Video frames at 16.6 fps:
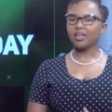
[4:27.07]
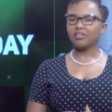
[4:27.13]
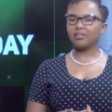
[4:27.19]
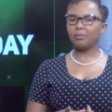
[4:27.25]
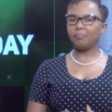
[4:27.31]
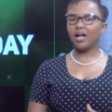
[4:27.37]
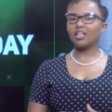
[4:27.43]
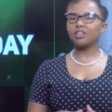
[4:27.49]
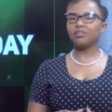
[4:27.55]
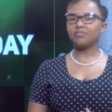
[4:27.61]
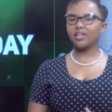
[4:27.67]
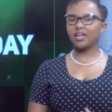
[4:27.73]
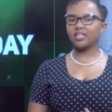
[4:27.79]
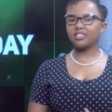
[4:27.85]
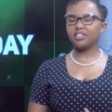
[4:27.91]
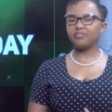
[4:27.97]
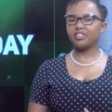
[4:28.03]
The bulk of the
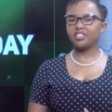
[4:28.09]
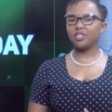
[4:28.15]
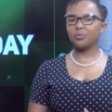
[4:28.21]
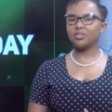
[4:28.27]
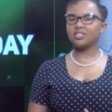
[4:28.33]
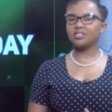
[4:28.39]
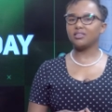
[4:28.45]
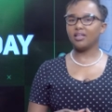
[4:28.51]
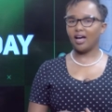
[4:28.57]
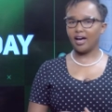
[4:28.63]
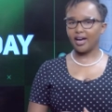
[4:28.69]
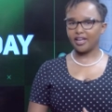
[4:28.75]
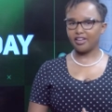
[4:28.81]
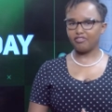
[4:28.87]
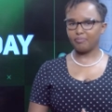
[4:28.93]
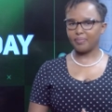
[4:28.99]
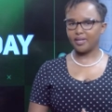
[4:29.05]
activity was in the
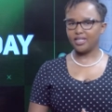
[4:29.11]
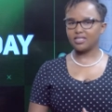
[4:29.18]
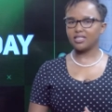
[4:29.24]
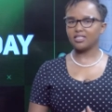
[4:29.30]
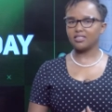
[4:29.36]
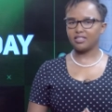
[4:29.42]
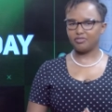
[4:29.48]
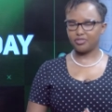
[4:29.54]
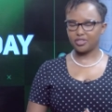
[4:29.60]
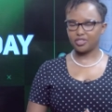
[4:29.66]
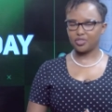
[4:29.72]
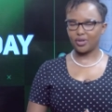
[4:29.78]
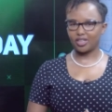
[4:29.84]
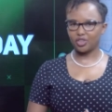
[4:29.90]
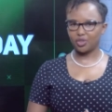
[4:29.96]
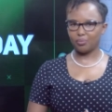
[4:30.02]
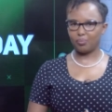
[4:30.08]
IFBs, that's
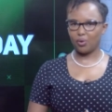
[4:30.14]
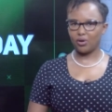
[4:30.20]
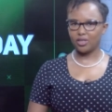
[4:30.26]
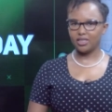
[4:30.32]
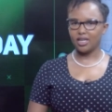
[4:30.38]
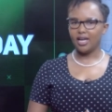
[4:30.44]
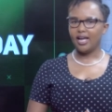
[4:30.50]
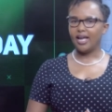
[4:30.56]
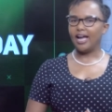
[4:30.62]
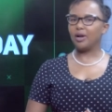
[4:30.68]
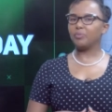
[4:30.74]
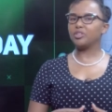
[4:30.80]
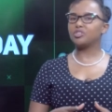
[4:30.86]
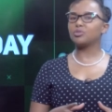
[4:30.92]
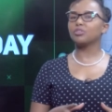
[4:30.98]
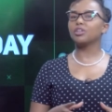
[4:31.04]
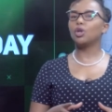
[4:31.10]
infrastructure bond, and
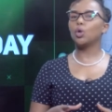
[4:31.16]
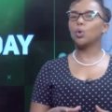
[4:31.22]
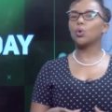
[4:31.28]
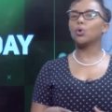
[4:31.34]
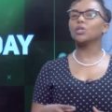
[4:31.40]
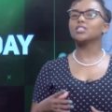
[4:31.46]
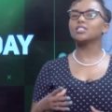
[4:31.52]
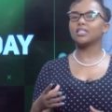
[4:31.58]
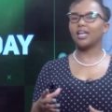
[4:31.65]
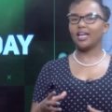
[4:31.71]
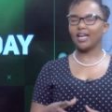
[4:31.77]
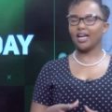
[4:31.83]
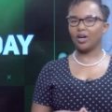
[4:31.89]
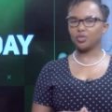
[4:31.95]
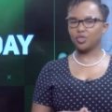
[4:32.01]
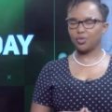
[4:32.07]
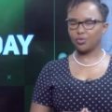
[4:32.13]
we saw the local
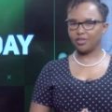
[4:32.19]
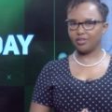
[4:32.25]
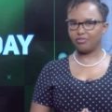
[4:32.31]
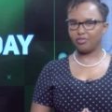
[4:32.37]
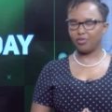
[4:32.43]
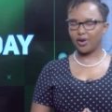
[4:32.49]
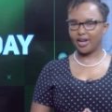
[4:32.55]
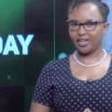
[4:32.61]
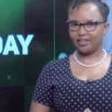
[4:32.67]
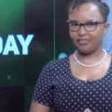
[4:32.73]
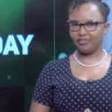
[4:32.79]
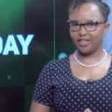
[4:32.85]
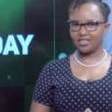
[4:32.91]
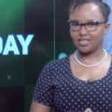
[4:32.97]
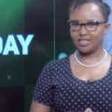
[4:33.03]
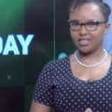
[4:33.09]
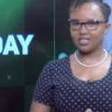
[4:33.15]
selling out to the foreign
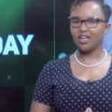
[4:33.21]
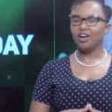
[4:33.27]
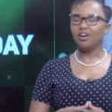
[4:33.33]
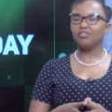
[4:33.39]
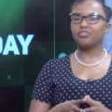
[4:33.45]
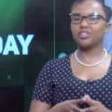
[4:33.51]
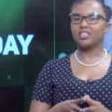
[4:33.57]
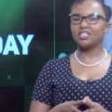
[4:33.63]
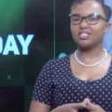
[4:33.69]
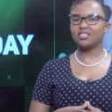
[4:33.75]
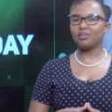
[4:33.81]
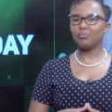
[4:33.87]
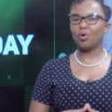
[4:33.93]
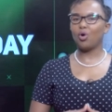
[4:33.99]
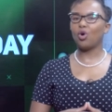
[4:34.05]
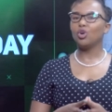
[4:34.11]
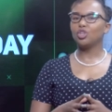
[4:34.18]
investors. For this
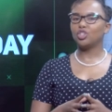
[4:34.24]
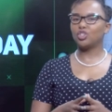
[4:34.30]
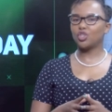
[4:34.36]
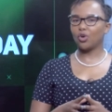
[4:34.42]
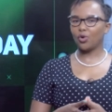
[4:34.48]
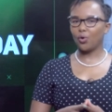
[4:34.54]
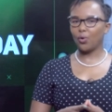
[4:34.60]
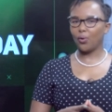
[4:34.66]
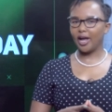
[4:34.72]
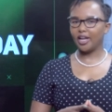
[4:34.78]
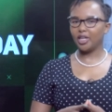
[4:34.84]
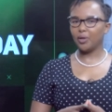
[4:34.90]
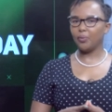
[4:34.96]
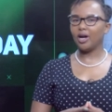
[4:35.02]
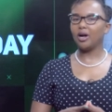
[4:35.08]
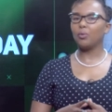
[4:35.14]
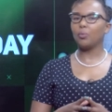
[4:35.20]
and more, don't go
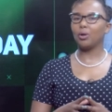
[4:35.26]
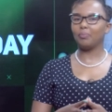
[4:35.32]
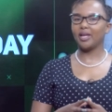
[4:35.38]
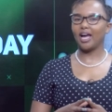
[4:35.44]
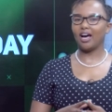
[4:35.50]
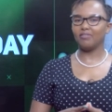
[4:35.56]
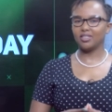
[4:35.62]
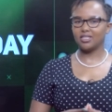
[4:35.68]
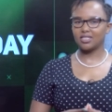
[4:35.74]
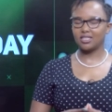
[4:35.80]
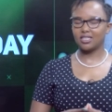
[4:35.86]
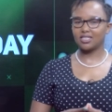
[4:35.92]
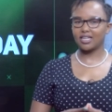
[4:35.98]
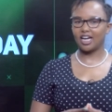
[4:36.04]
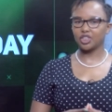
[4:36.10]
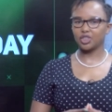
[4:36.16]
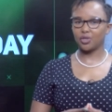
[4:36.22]
anywhere. We'll be having this
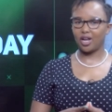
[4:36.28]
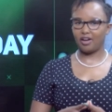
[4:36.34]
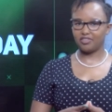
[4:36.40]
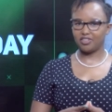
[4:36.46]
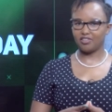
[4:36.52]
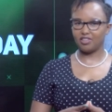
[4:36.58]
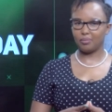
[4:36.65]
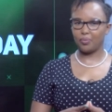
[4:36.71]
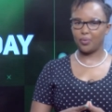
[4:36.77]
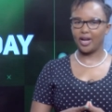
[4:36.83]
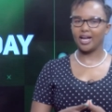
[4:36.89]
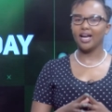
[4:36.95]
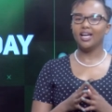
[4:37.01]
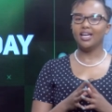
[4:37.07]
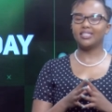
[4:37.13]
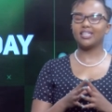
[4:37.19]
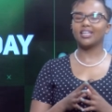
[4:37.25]
discussion after the break.
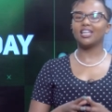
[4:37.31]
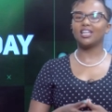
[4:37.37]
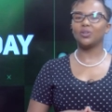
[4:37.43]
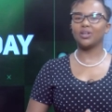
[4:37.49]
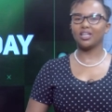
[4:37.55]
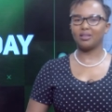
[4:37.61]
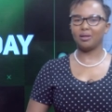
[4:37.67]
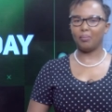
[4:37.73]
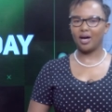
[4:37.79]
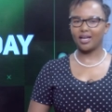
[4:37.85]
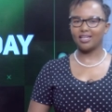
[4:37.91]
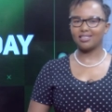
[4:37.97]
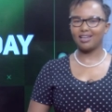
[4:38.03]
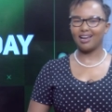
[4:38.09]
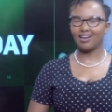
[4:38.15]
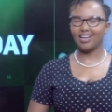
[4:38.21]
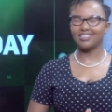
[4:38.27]
Take a look at the
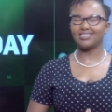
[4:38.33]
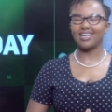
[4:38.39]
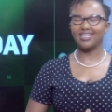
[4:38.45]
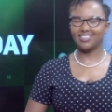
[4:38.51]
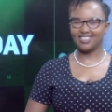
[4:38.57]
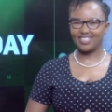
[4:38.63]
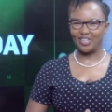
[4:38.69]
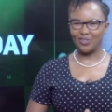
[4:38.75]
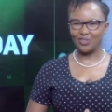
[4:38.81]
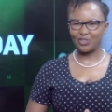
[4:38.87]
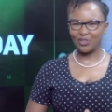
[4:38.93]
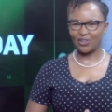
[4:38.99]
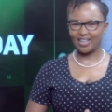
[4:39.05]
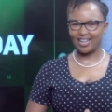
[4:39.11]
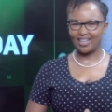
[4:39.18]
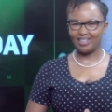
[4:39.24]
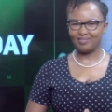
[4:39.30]
market highlights and see you
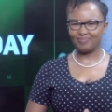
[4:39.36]
shortly.